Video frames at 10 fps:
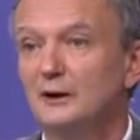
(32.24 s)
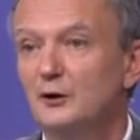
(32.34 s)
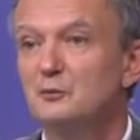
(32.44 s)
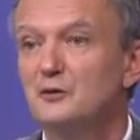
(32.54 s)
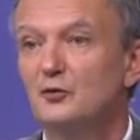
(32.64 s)

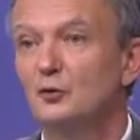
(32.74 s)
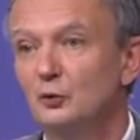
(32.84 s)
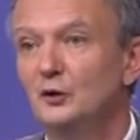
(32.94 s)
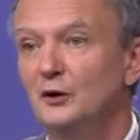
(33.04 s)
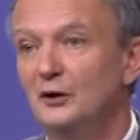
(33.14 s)
And that
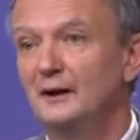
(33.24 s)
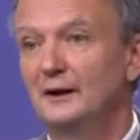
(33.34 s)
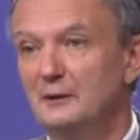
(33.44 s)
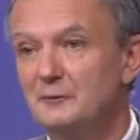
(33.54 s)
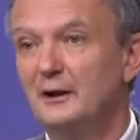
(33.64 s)
shows
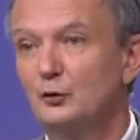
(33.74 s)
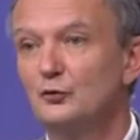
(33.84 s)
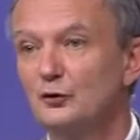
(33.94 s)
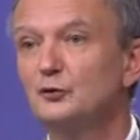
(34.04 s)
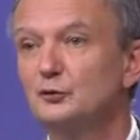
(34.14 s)
as well,
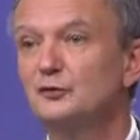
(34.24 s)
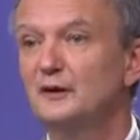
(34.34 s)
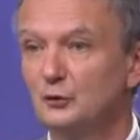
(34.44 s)
of course,